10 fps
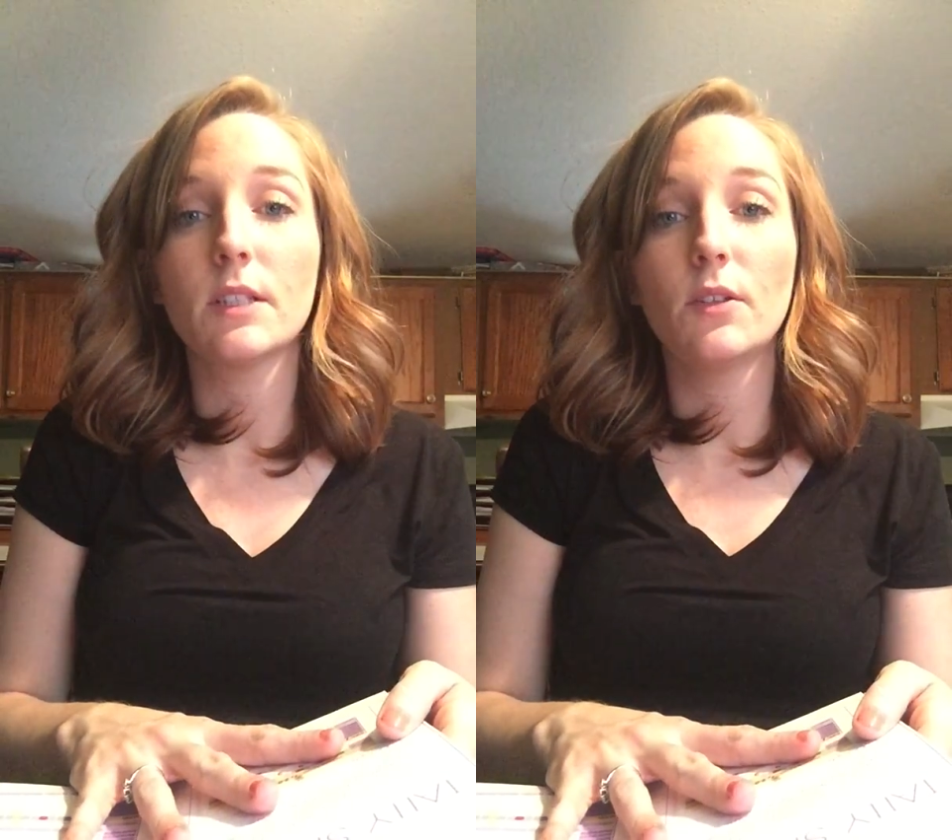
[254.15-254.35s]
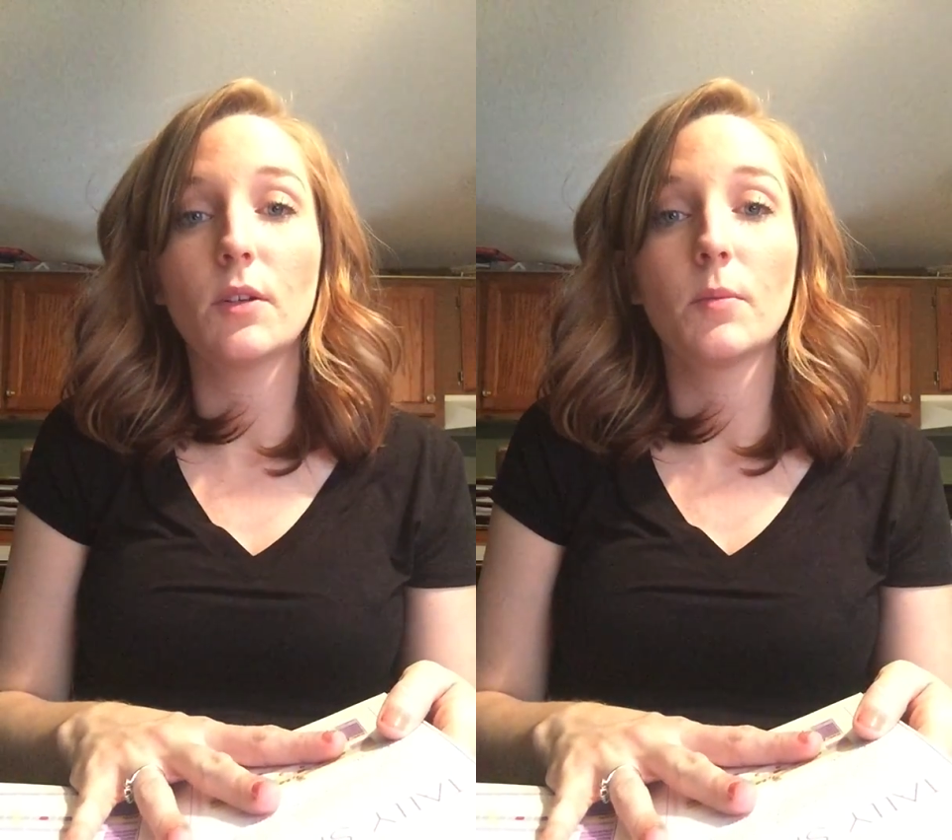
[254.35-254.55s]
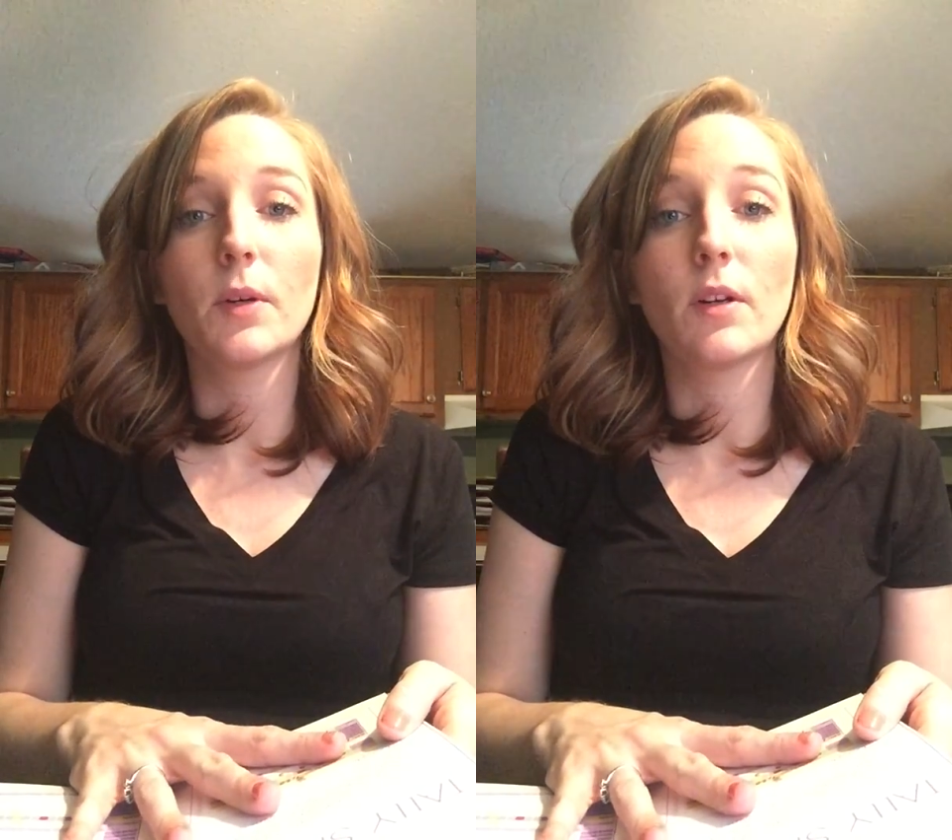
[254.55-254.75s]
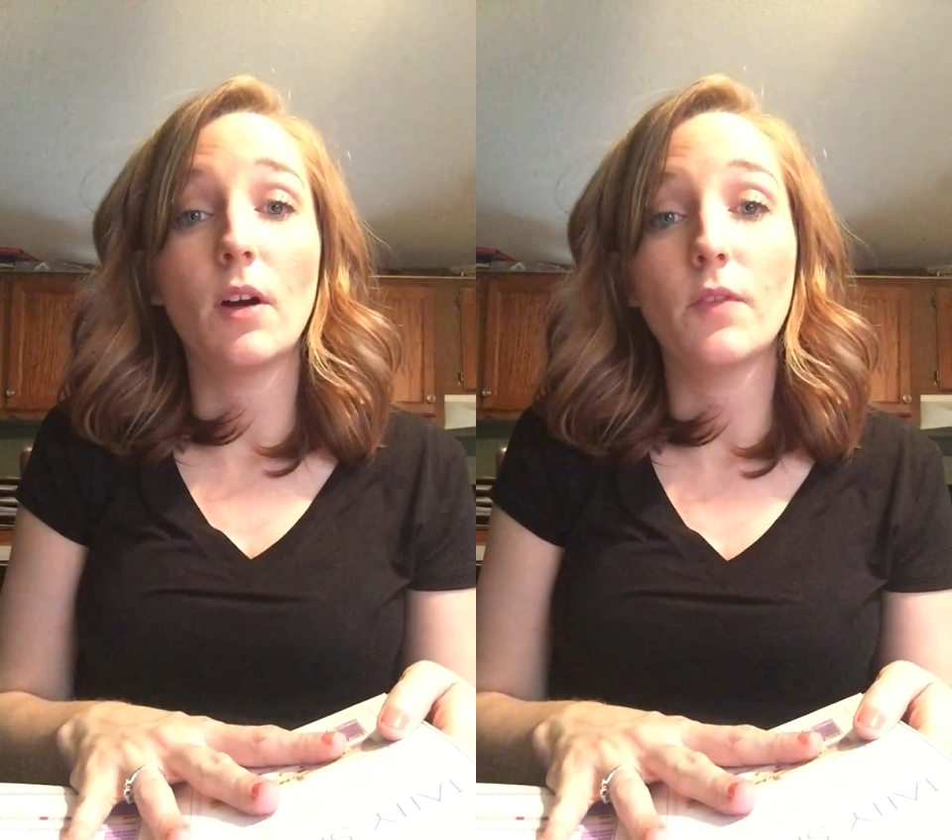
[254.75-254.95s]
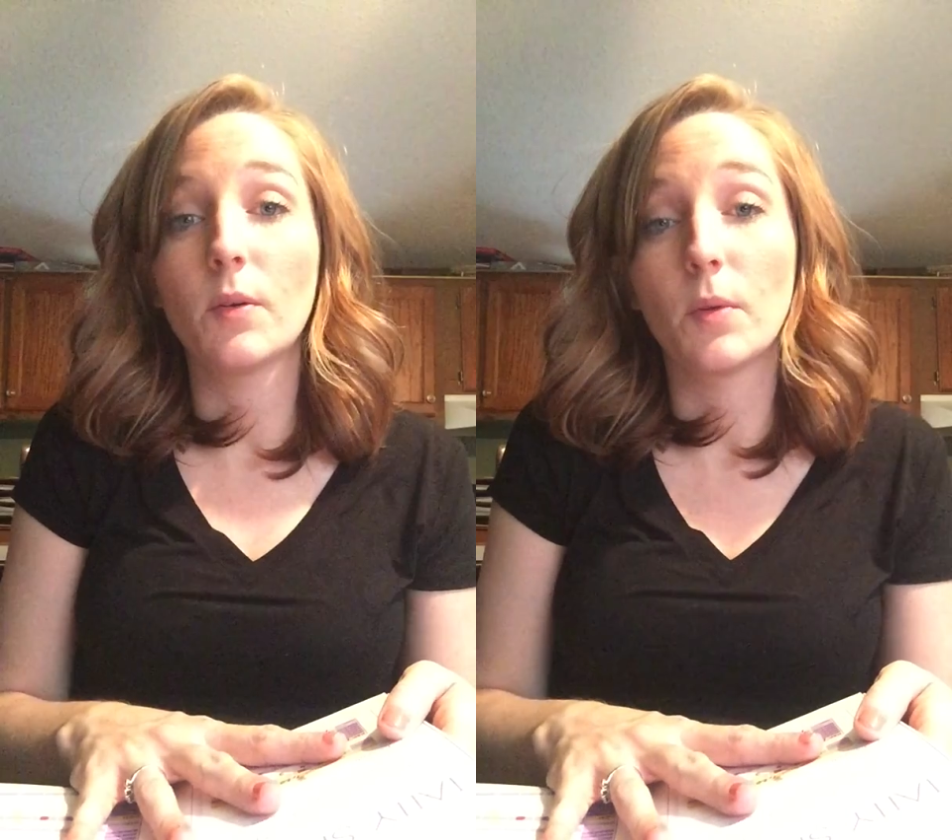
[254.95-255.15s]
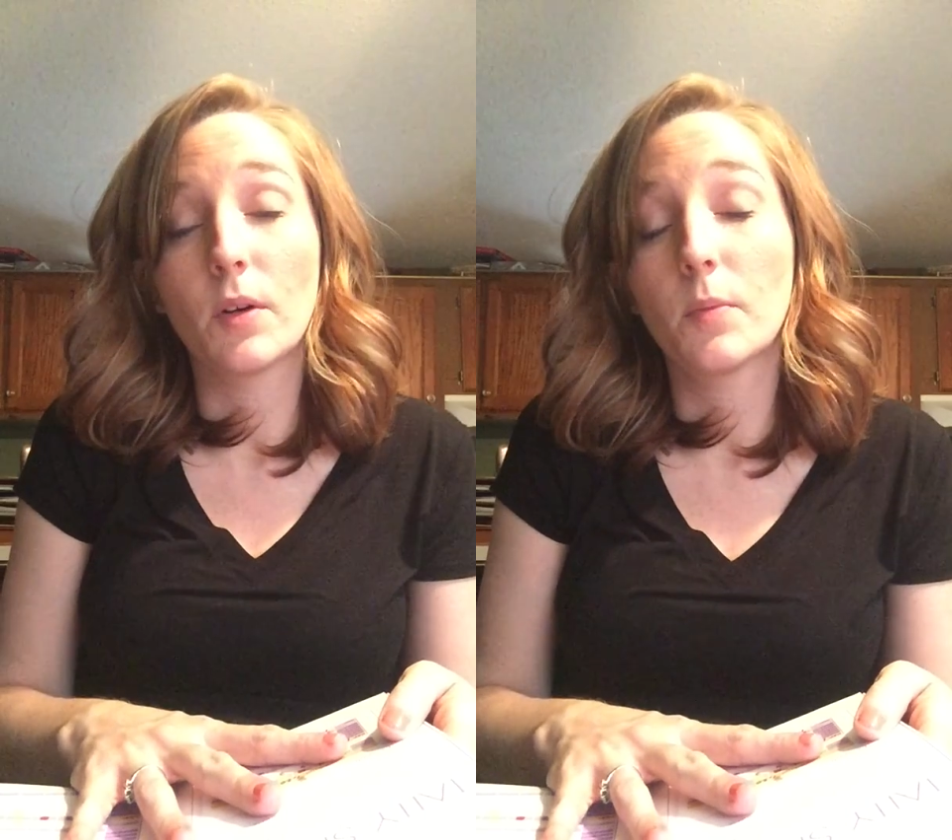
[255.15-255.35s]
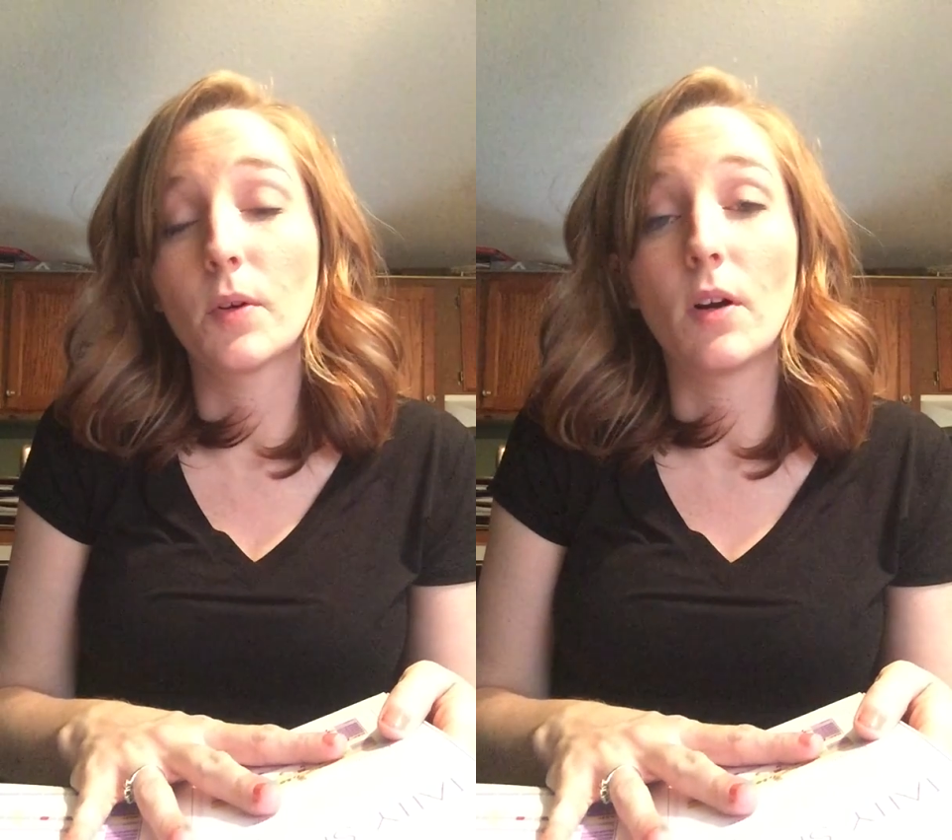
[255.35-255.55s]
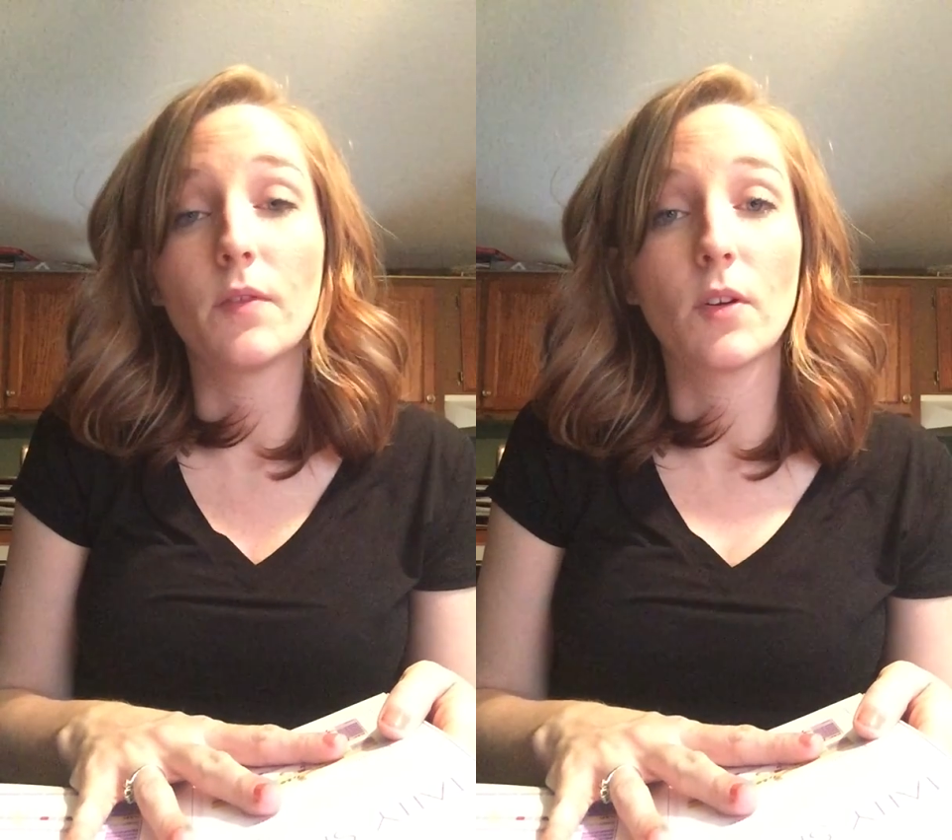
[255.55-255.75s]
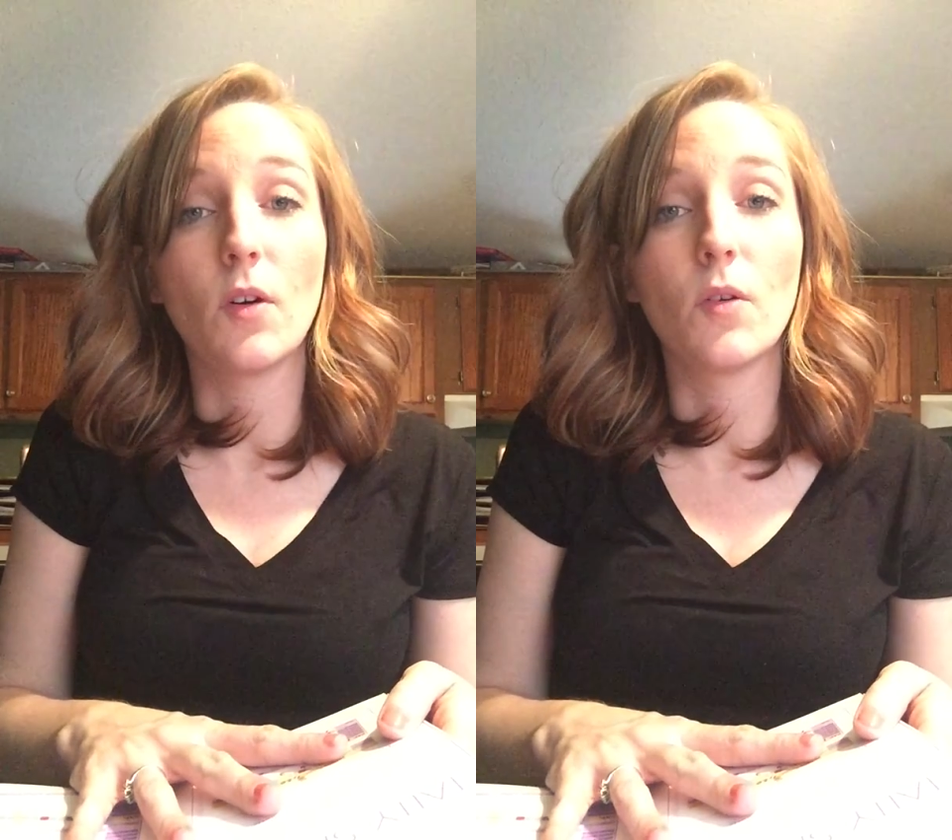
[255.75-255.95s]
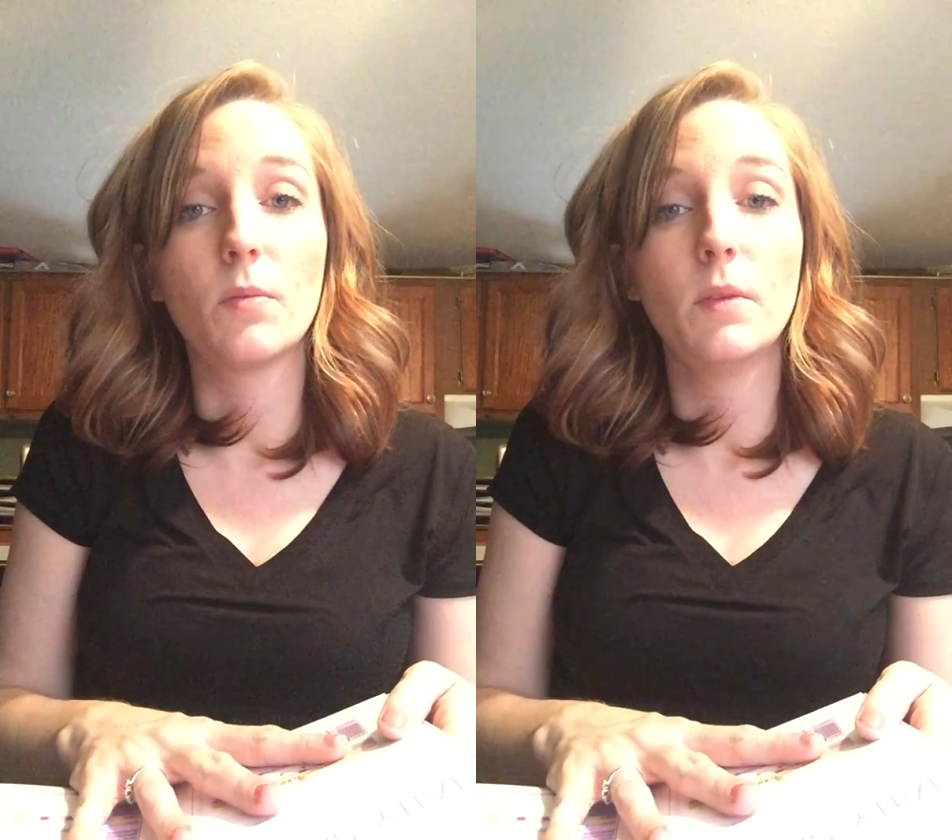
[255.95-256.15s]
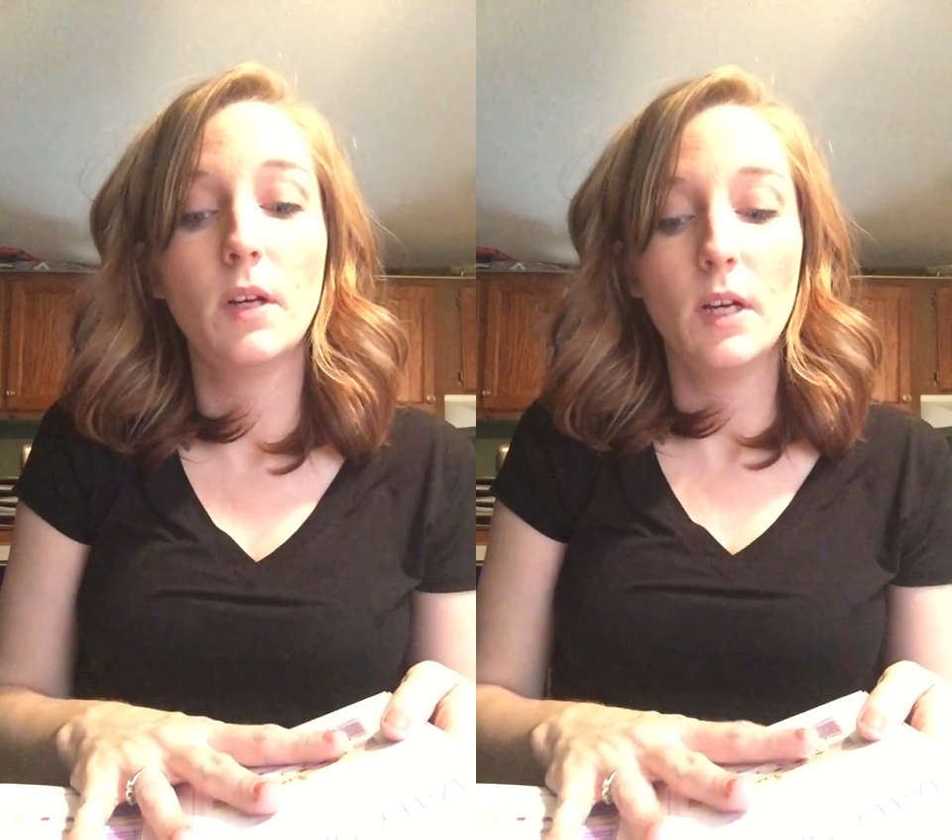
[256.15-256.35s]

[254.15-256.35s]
that you can print off at work, print off at home.